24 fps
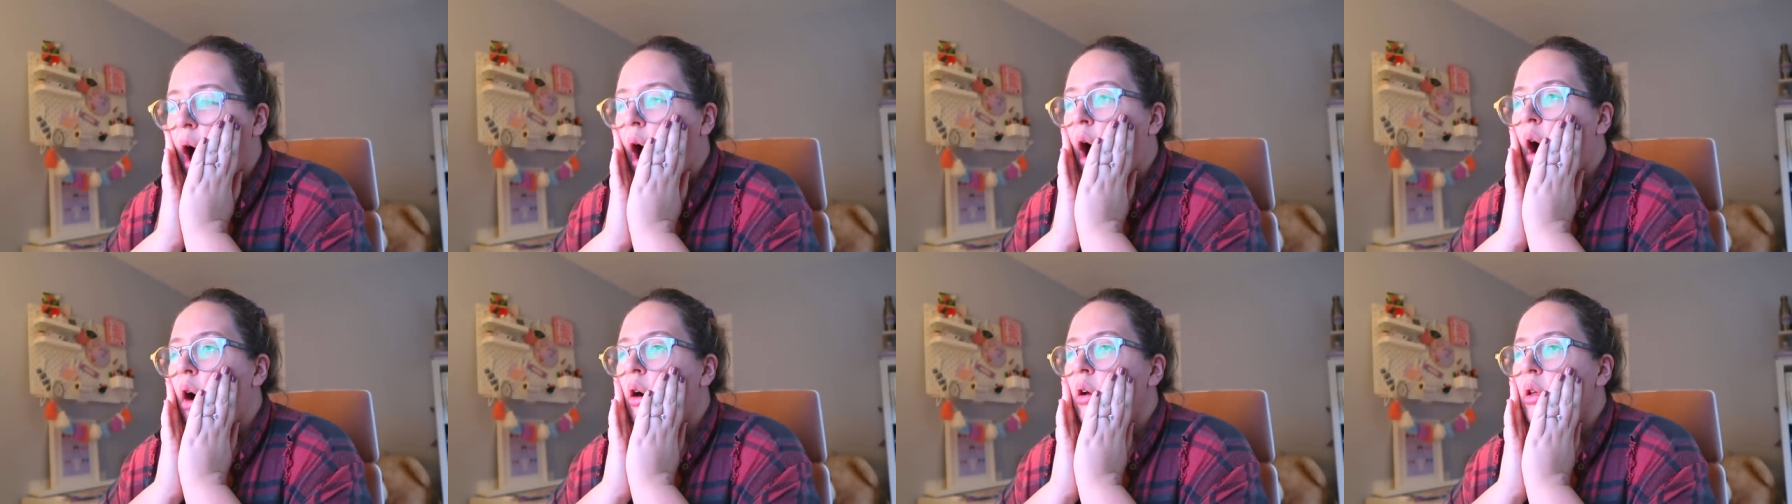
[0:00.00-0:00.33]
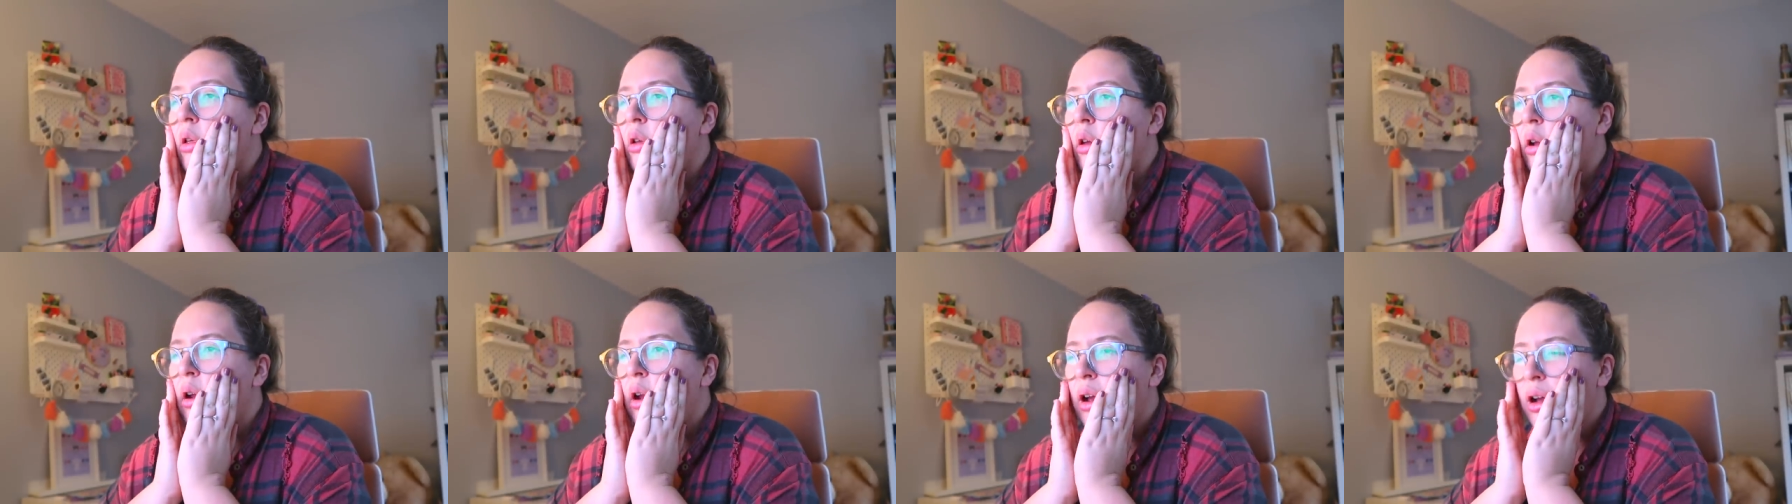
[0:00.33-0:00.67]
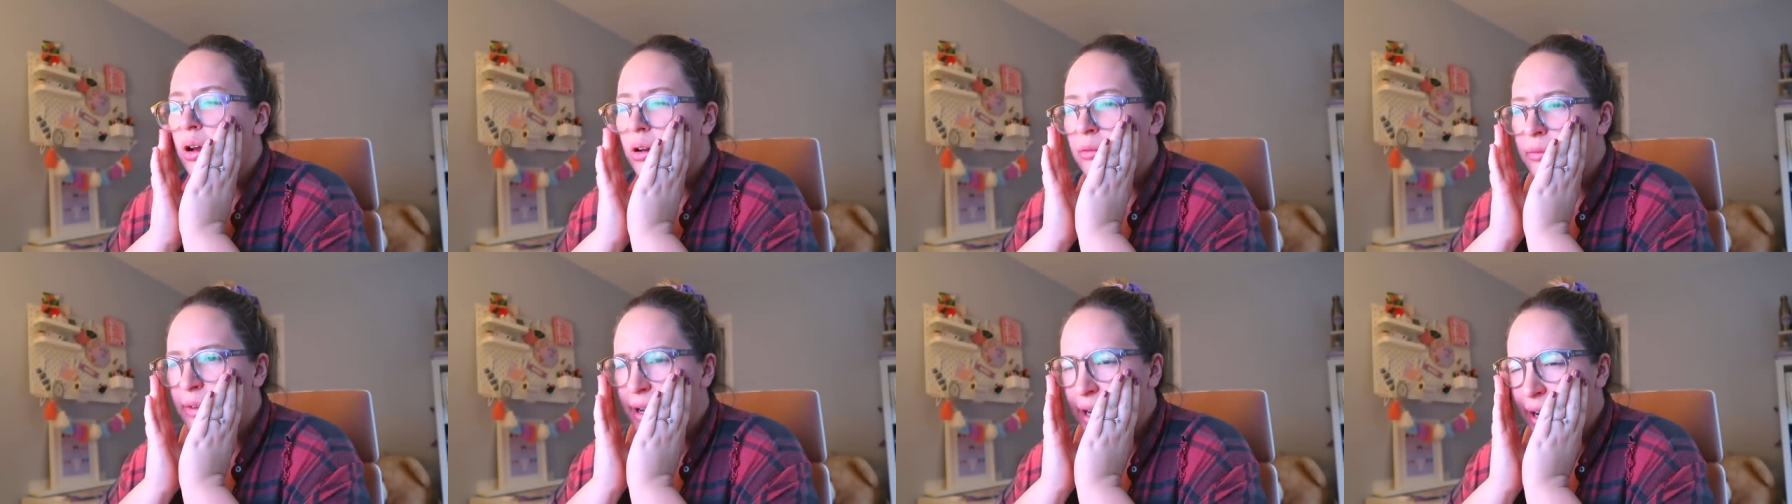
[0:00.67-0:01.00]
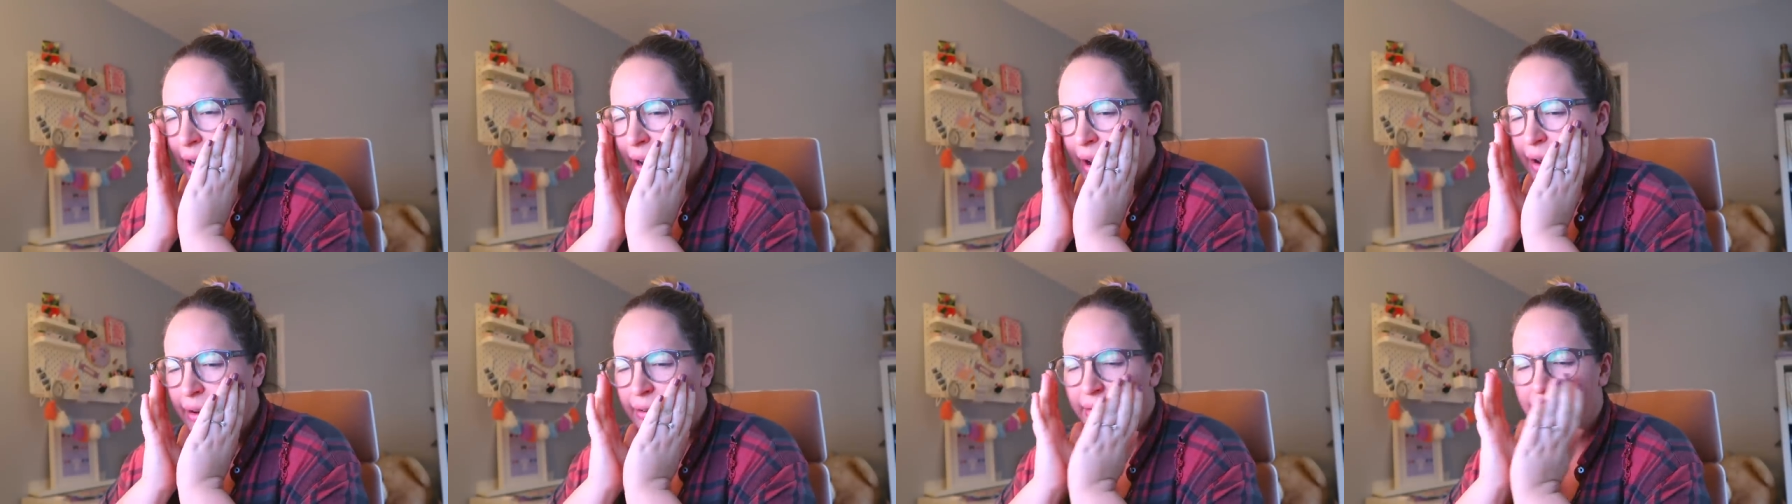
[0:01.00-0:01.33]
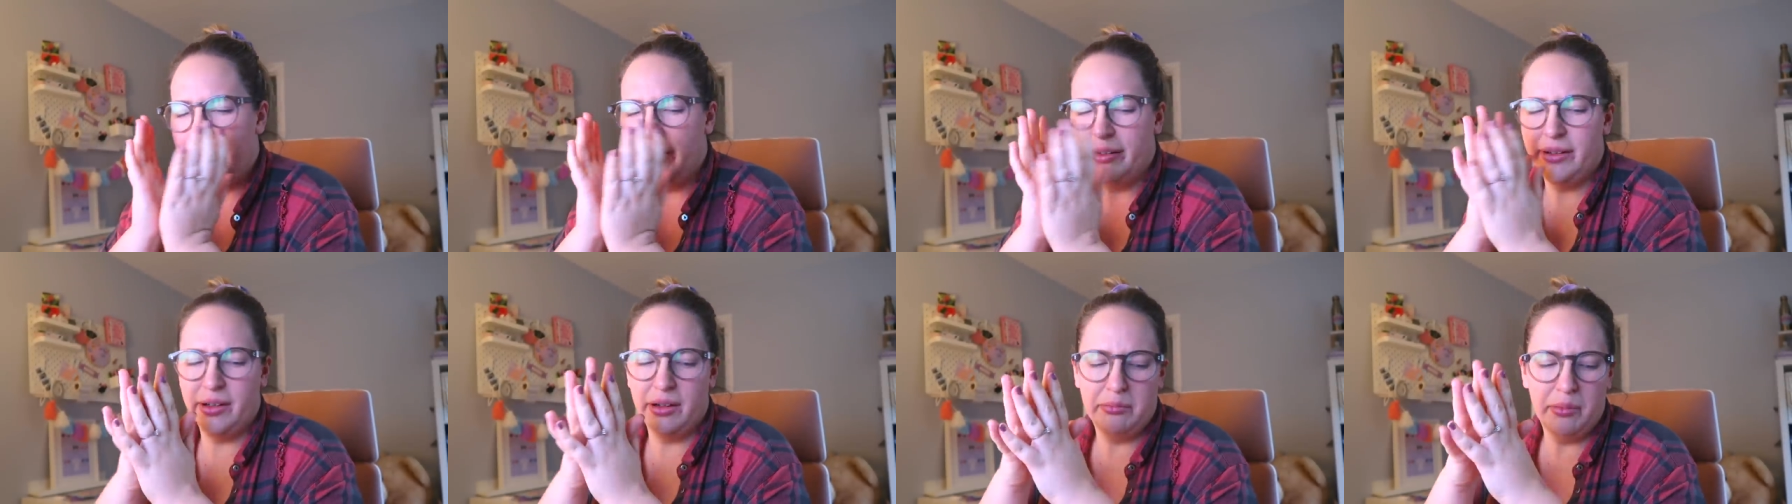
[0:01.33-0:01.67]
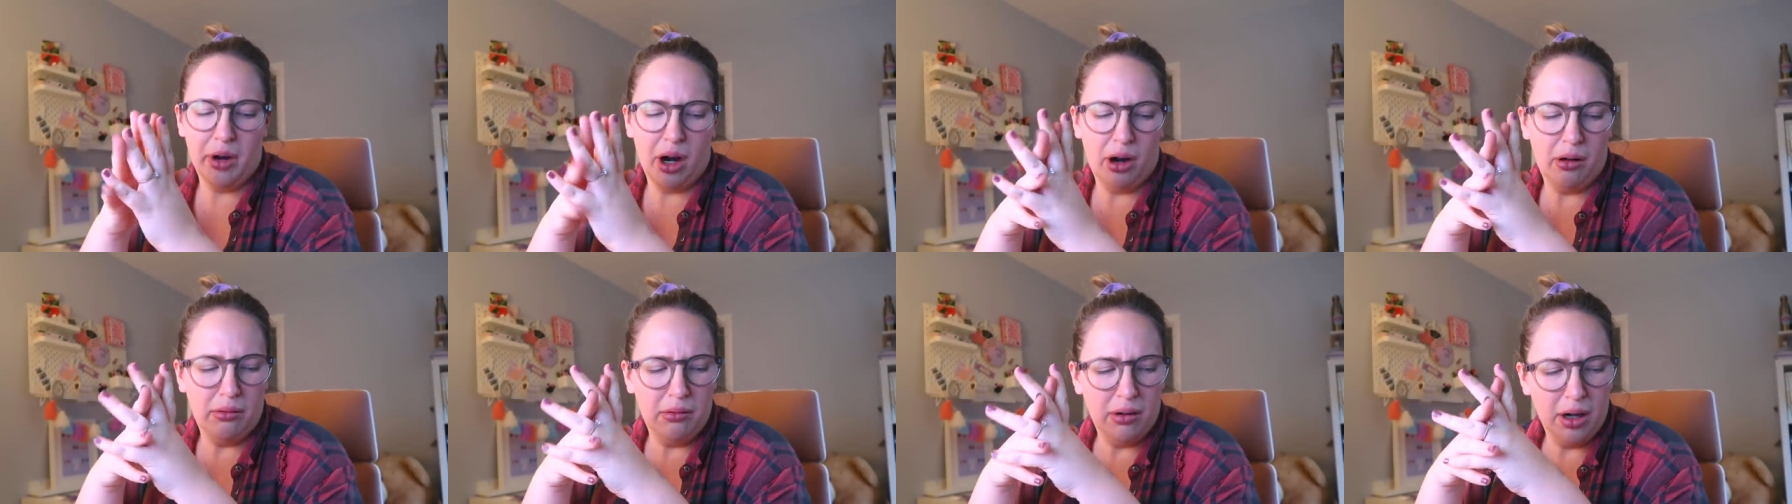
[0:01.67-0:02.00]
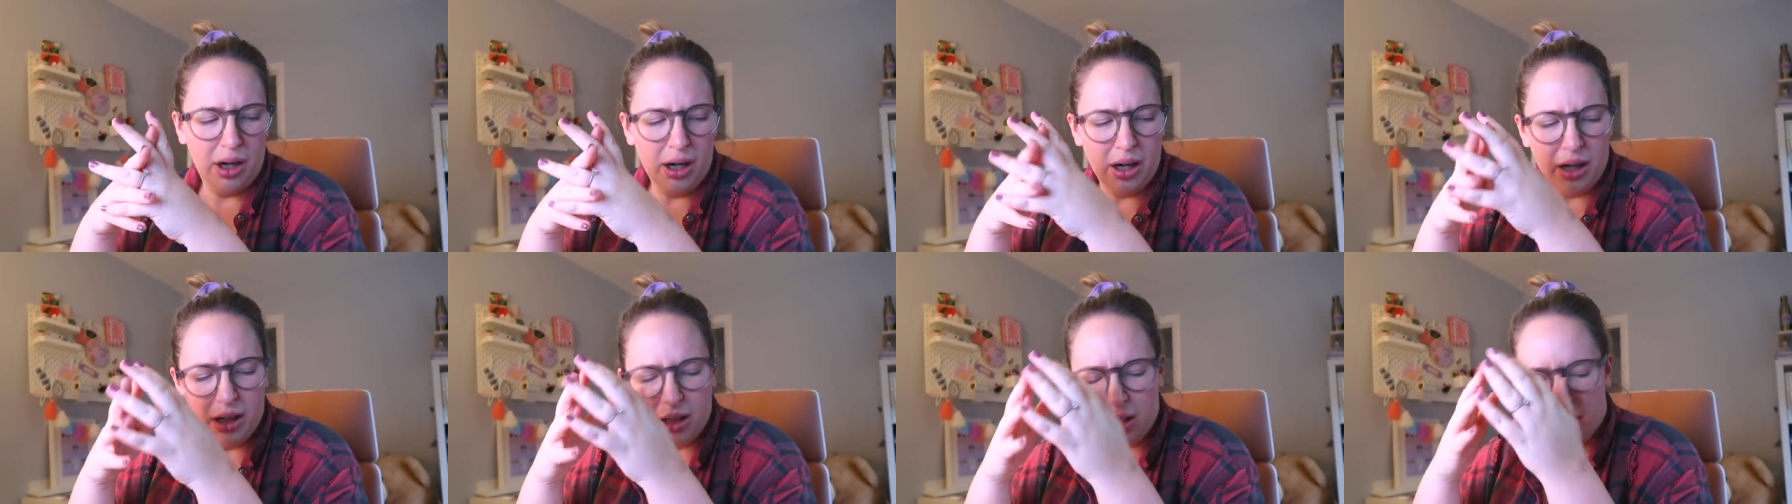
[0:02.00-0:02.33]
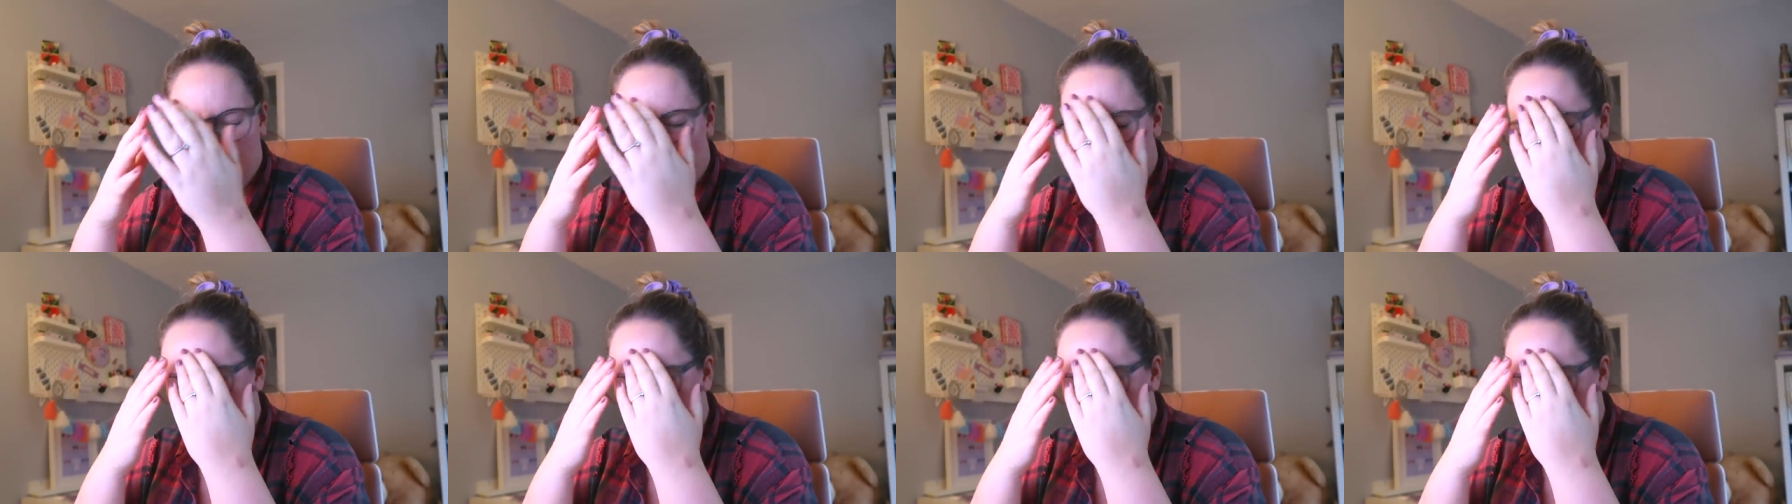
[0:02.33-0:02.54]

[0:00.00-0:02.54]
I was gonna come in here and do my work,